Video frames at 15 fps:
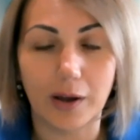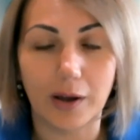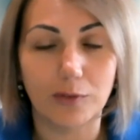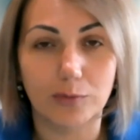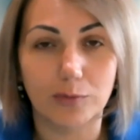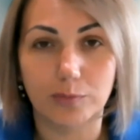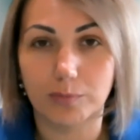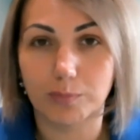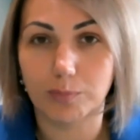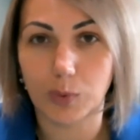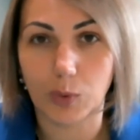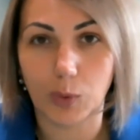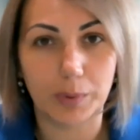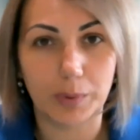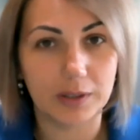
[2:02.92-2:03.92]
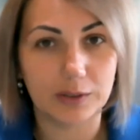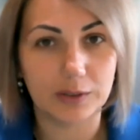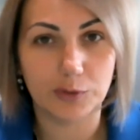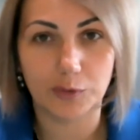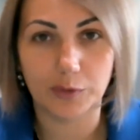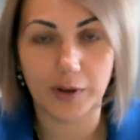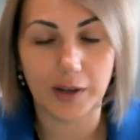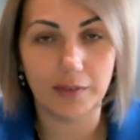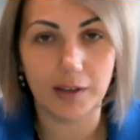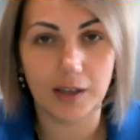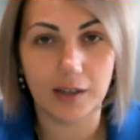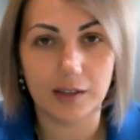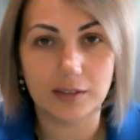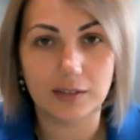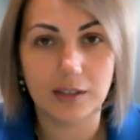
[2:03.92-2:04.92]
You have property for 5
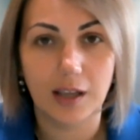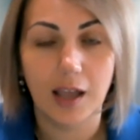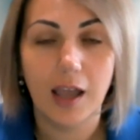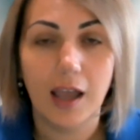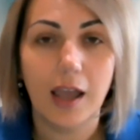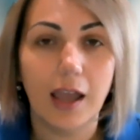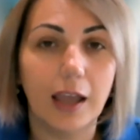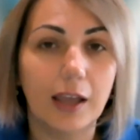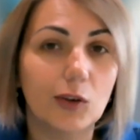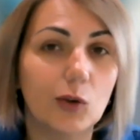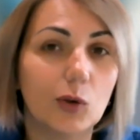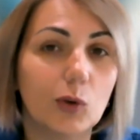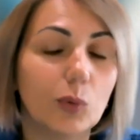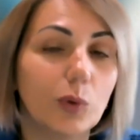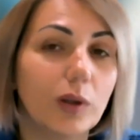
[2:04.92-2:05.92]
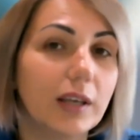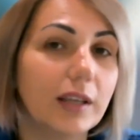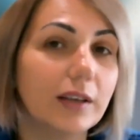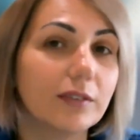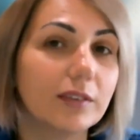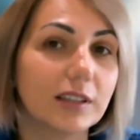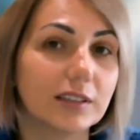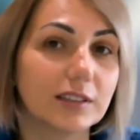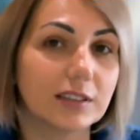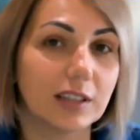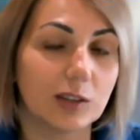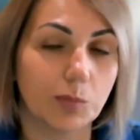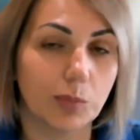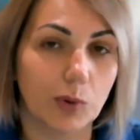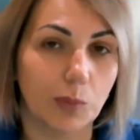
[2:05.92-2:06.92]
years, and you lived in
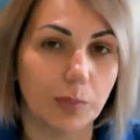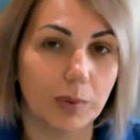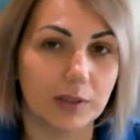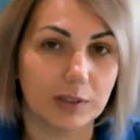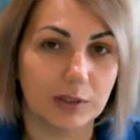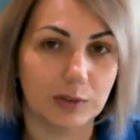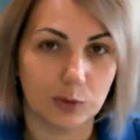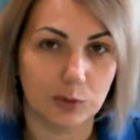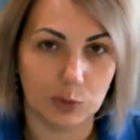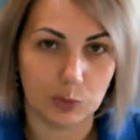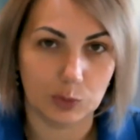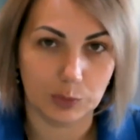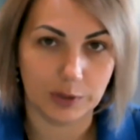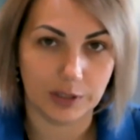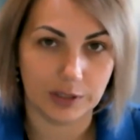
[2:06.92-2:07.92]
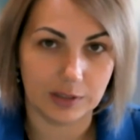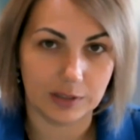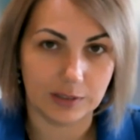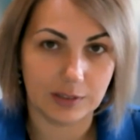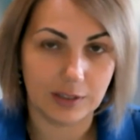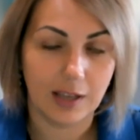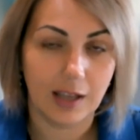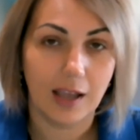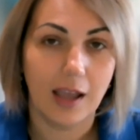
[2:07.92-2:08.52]
that property for 2 years.